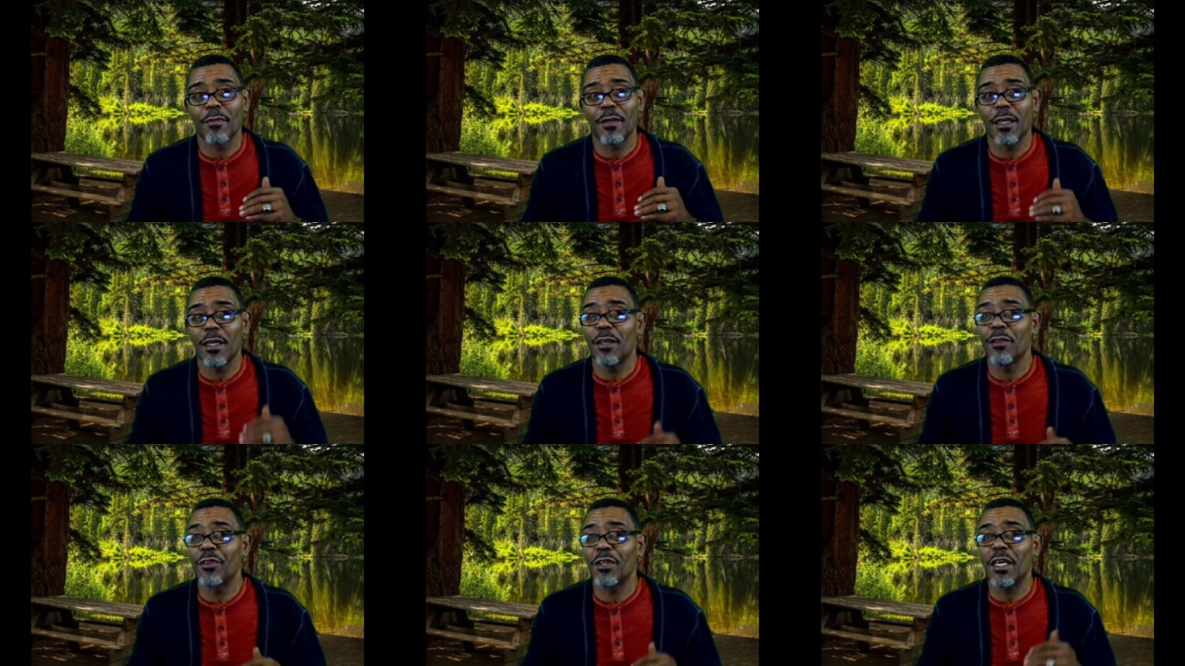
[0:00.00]

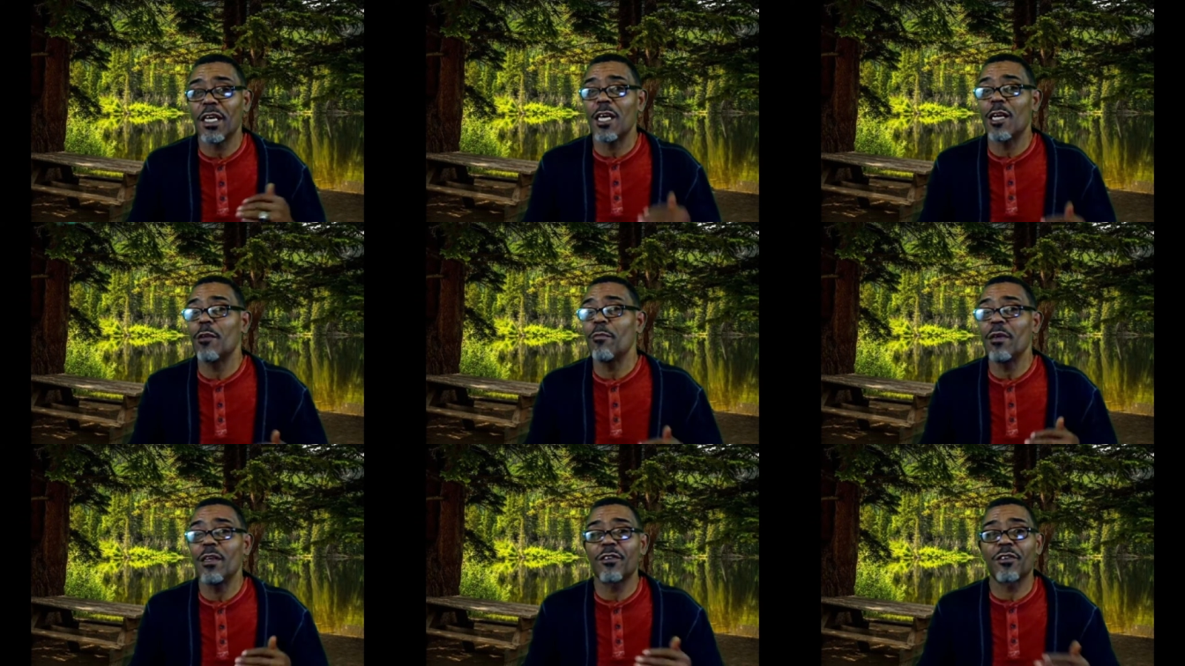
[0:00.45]
In the
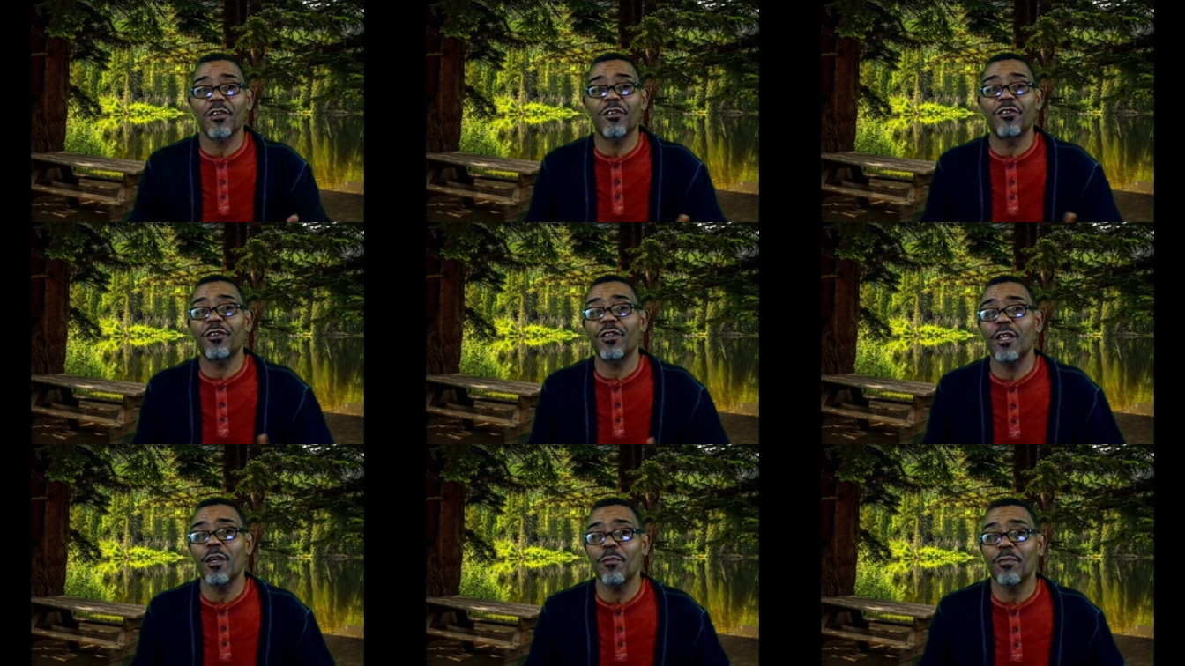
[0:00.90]
enemy's
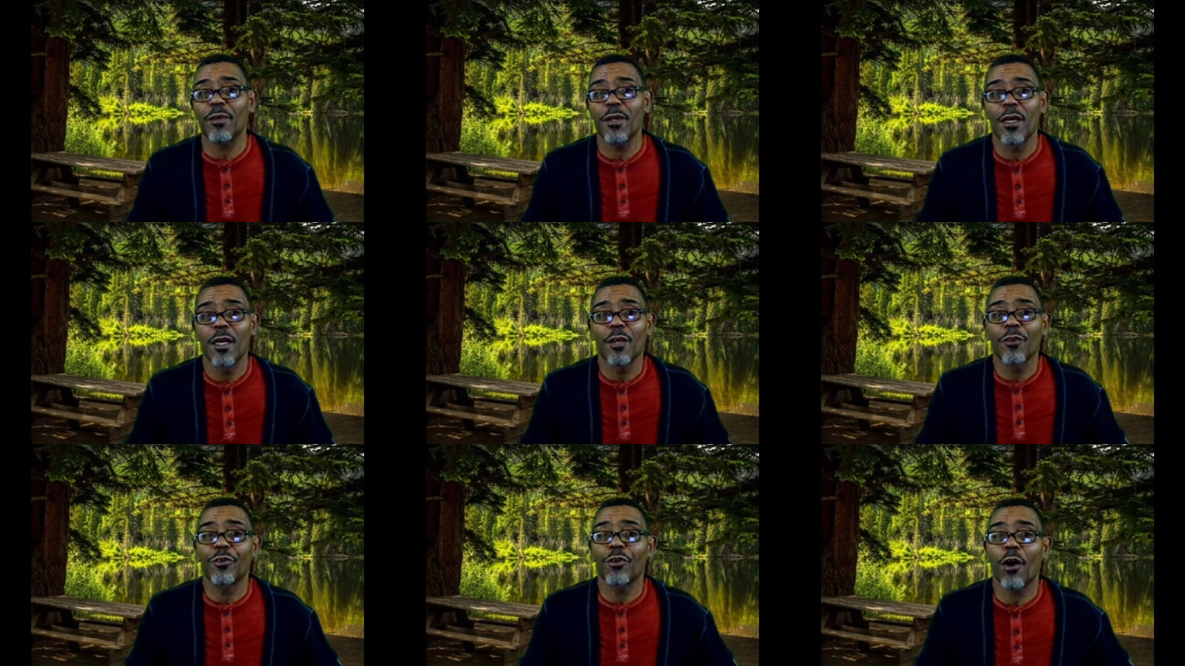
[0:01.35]
attempt
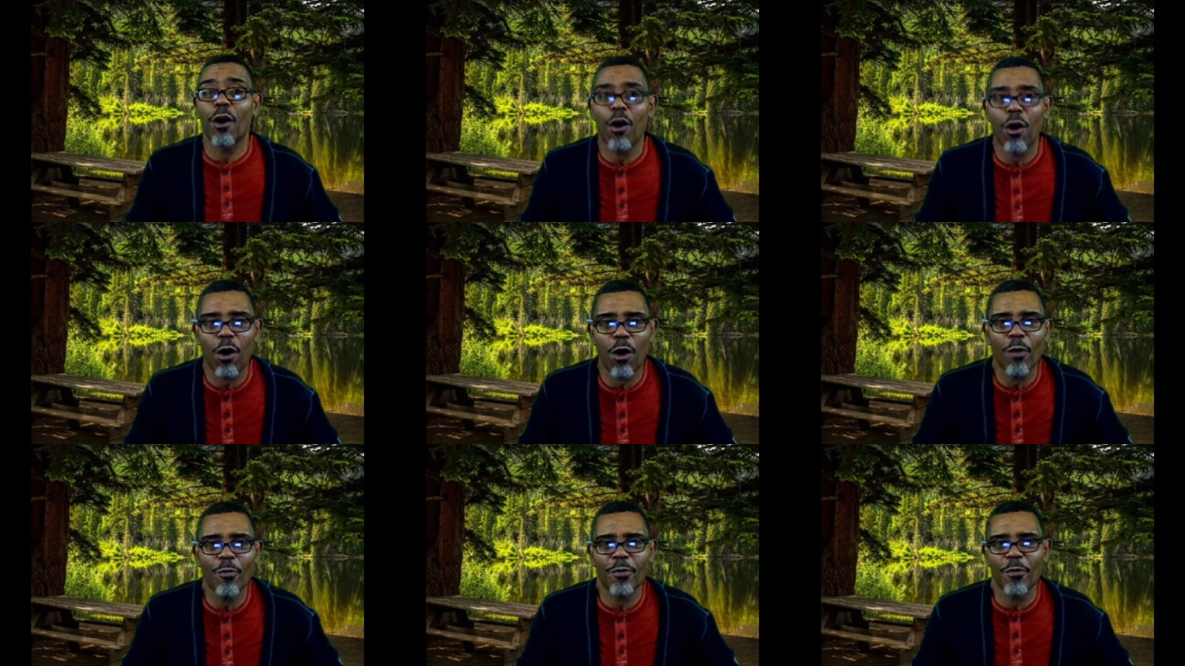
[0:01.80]
to
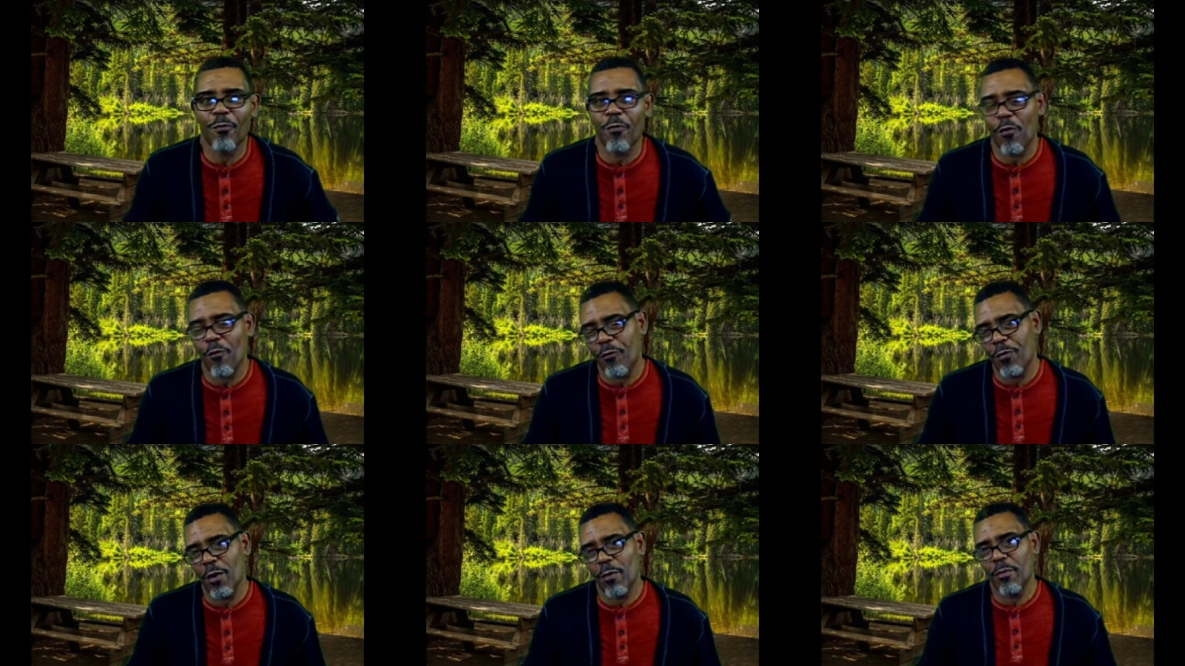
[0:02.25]
halt the
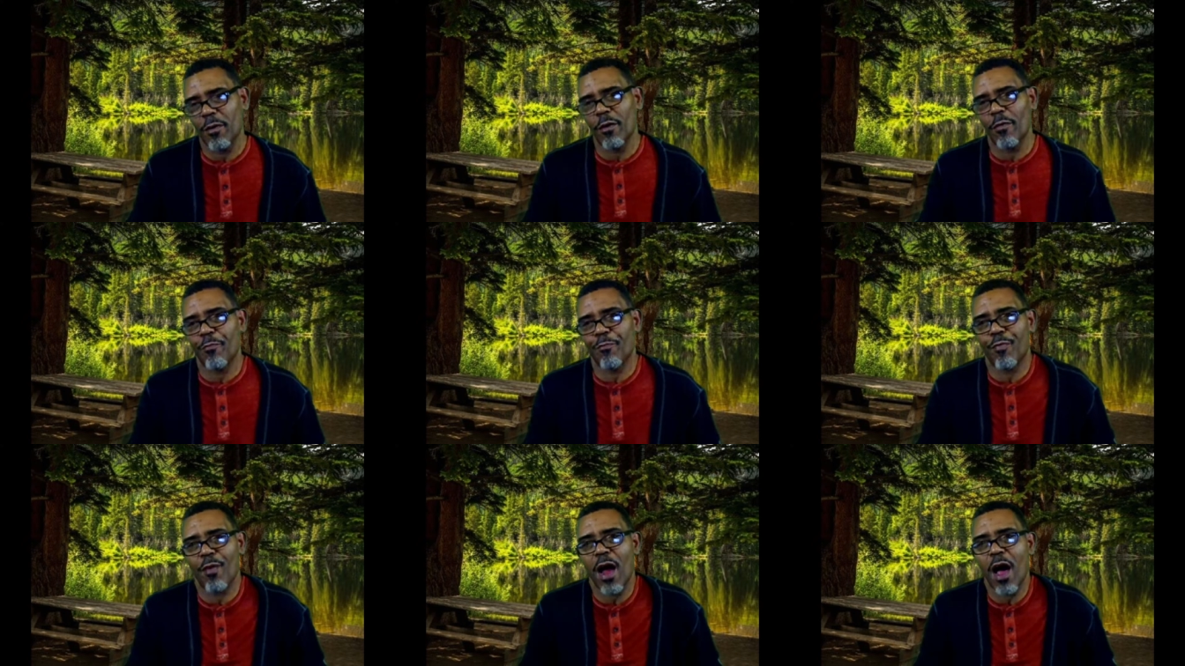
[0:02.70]
fulfillment
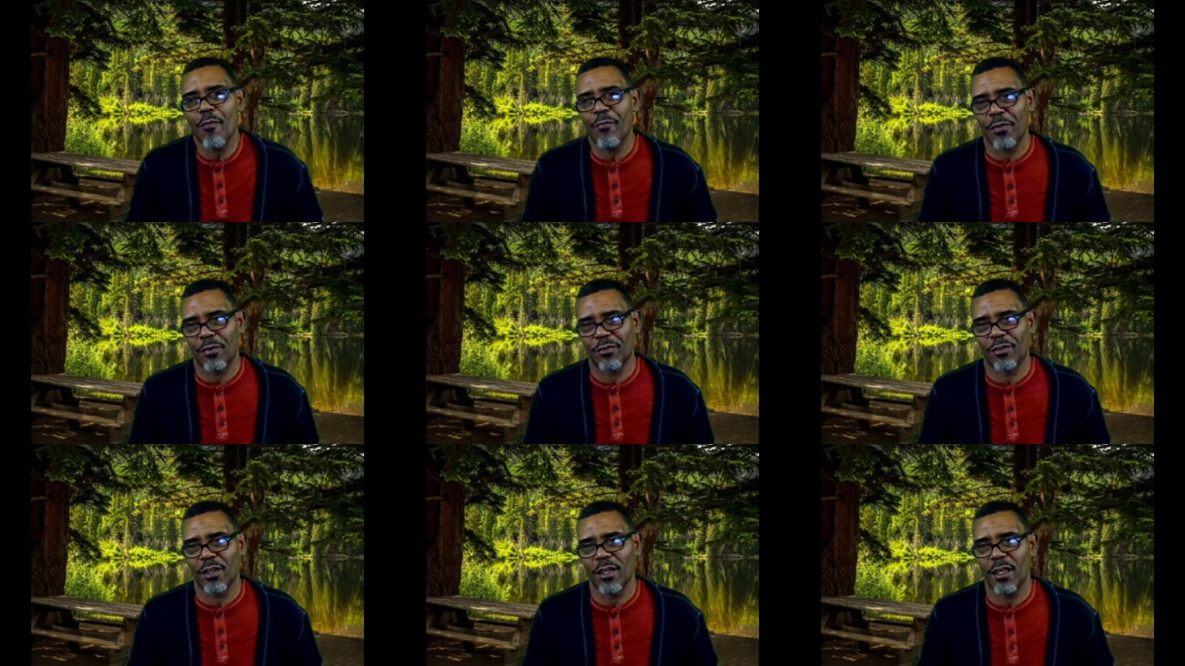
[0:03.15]
of
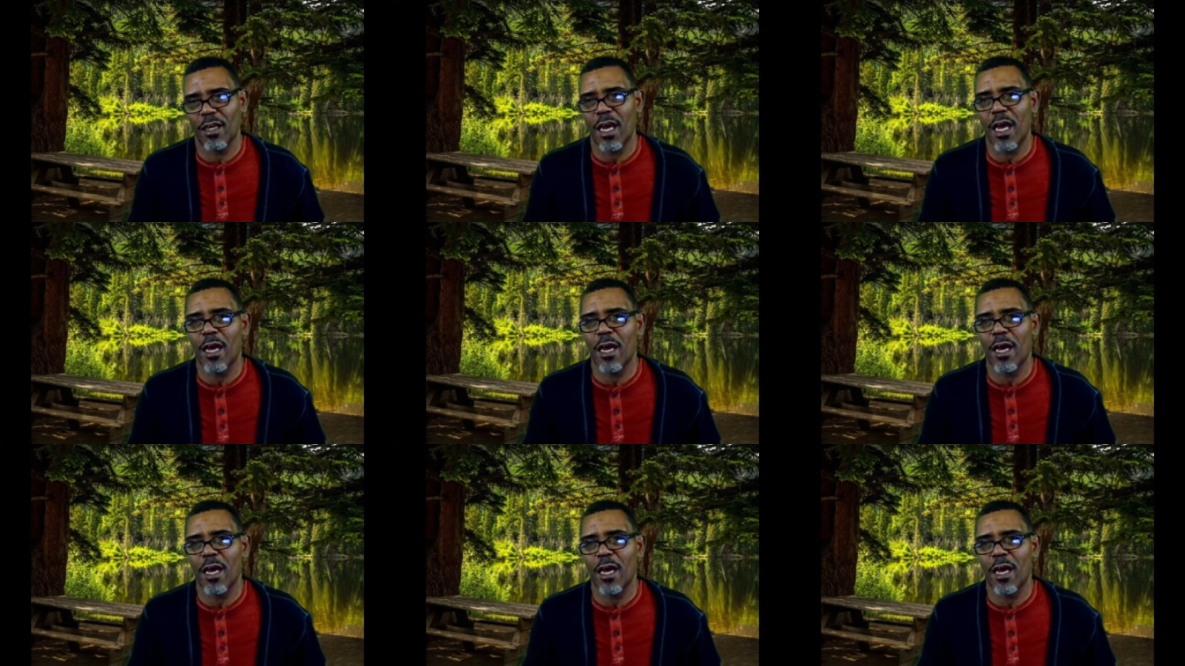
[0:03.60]
prophecy.